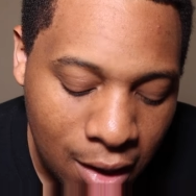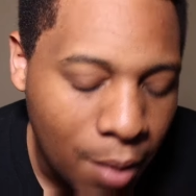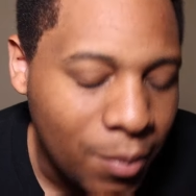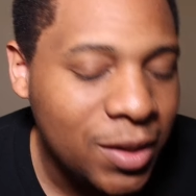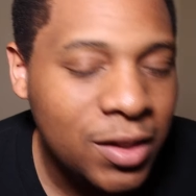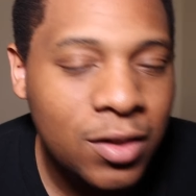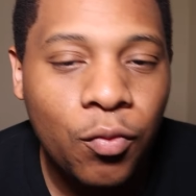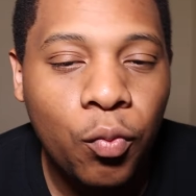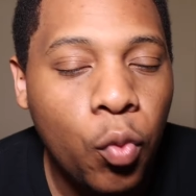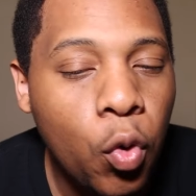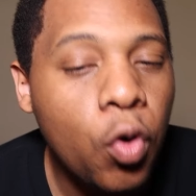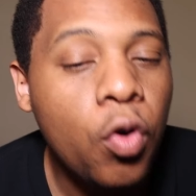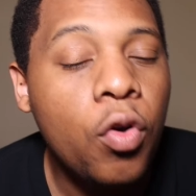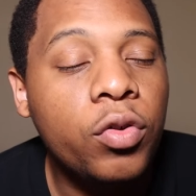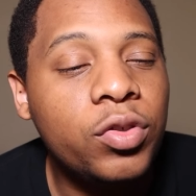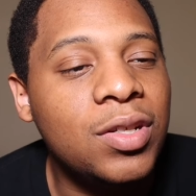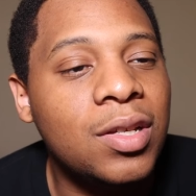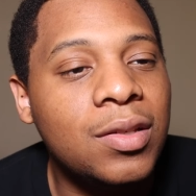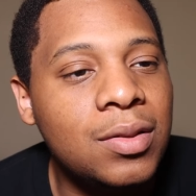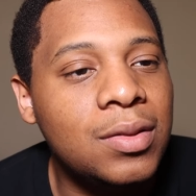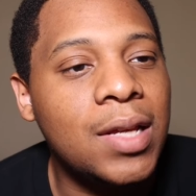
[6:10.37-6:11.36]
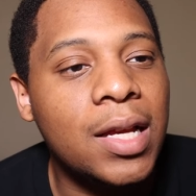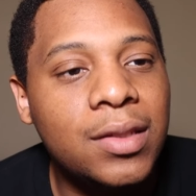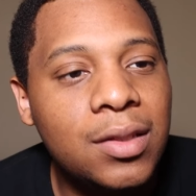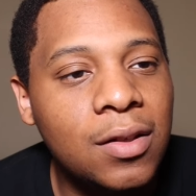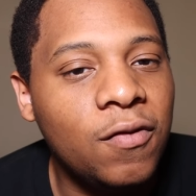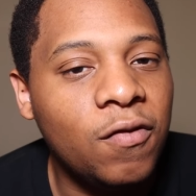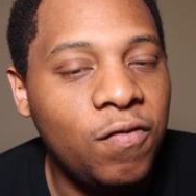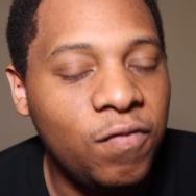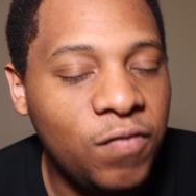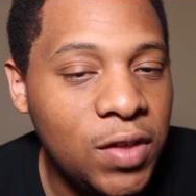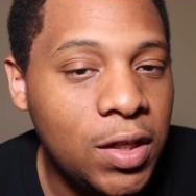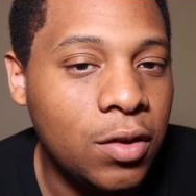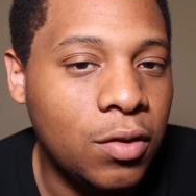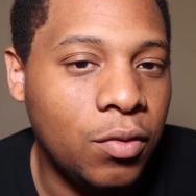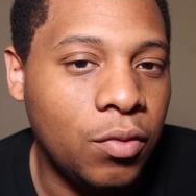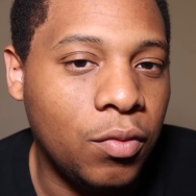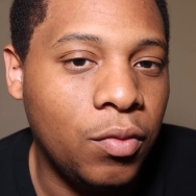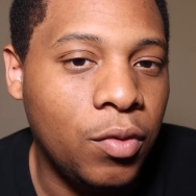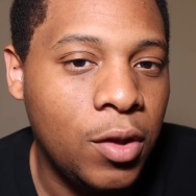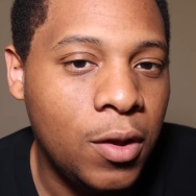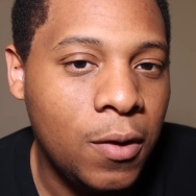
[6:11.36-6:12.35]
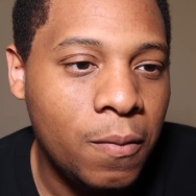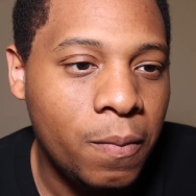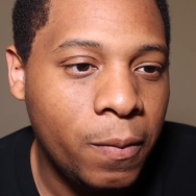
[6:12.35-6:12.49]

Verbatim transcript: I mean, the world just doesn't feel